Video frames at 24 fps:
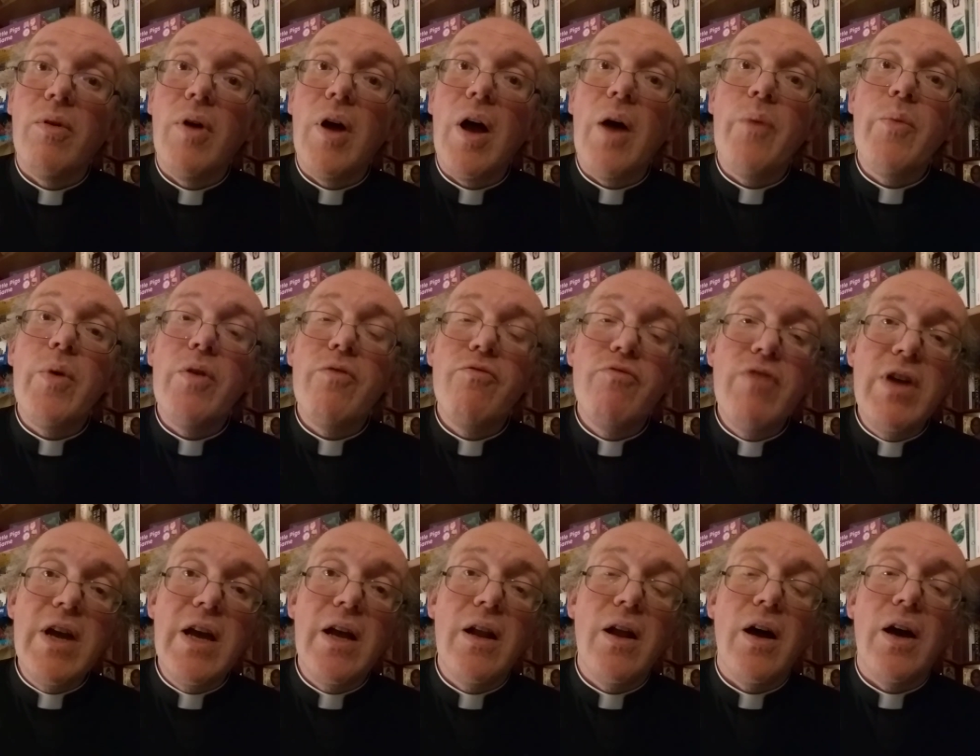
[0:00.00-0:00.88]
and we
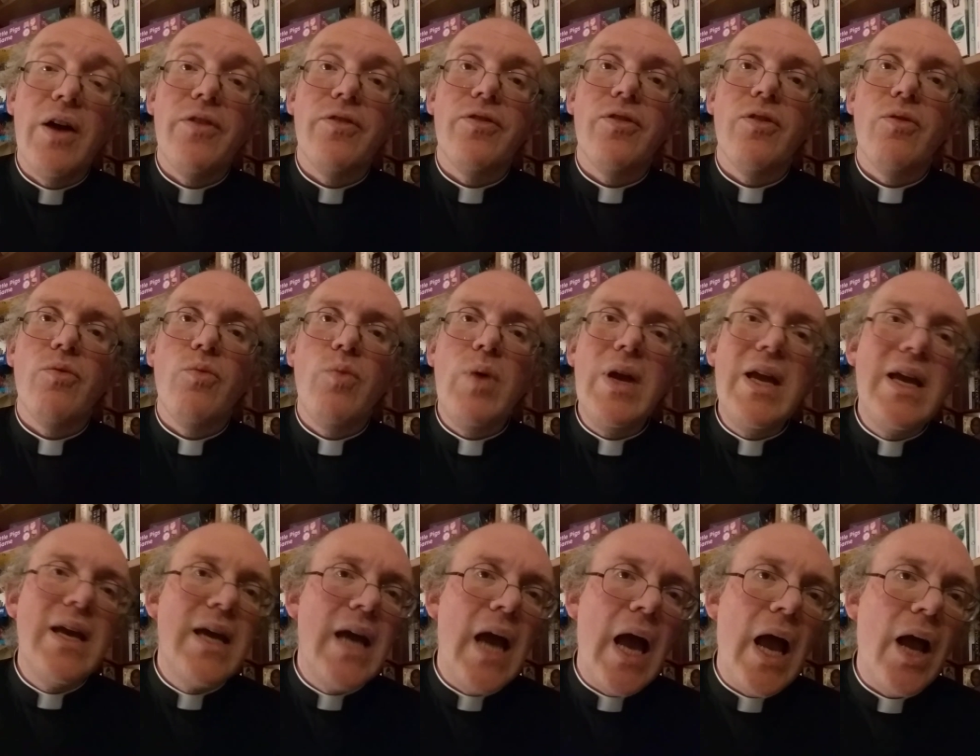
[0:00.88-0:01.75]
realize that we
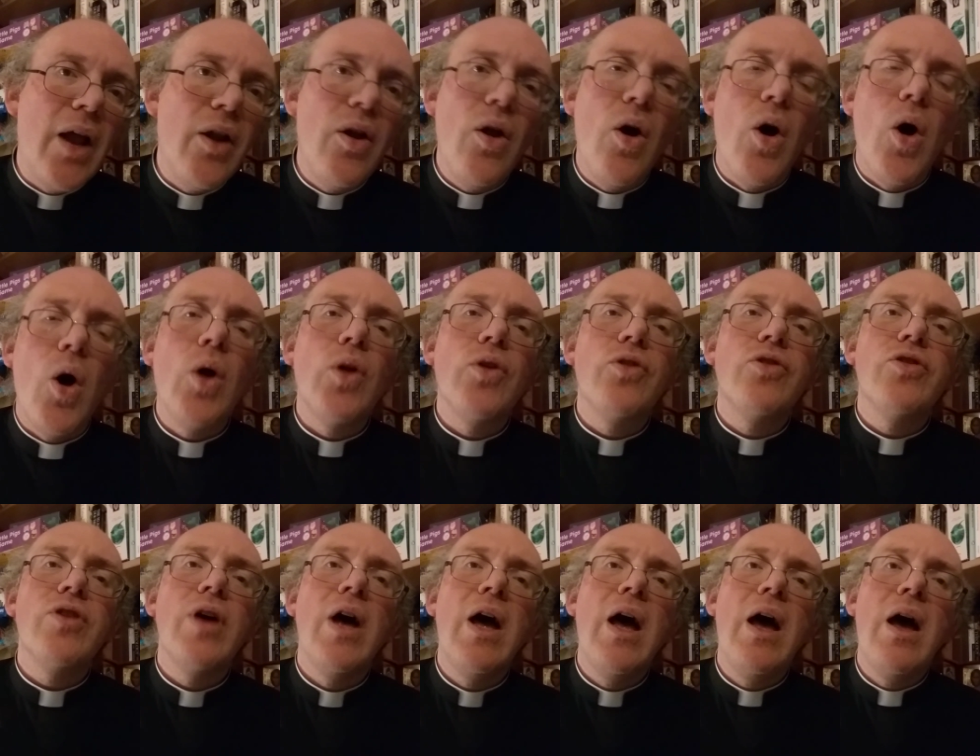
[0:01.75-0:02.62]

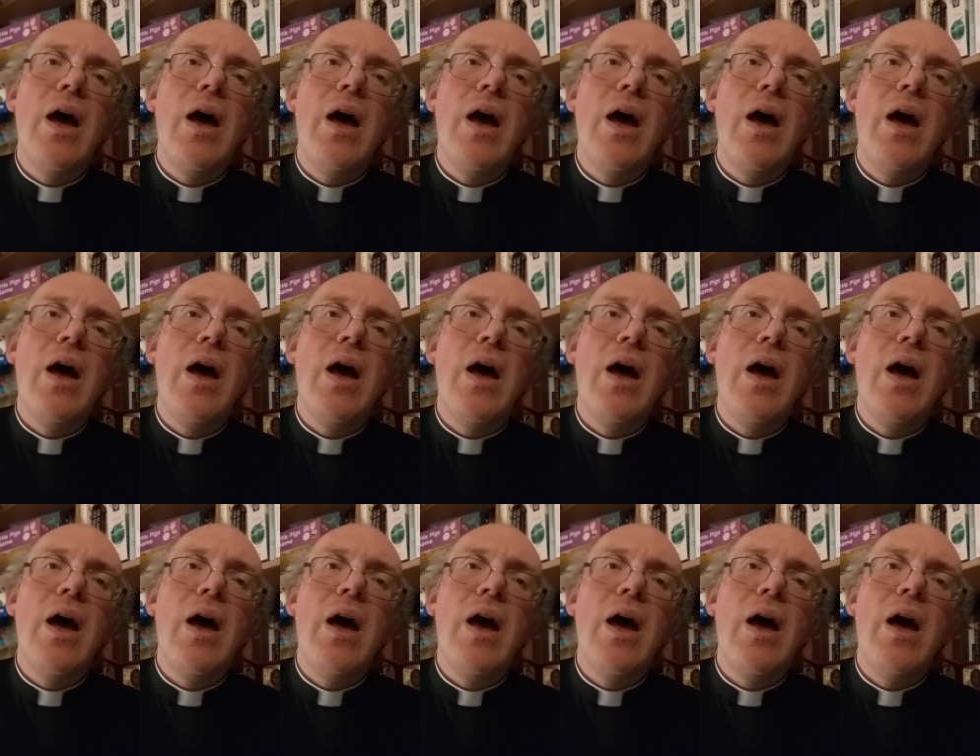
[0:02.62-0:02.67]
cannot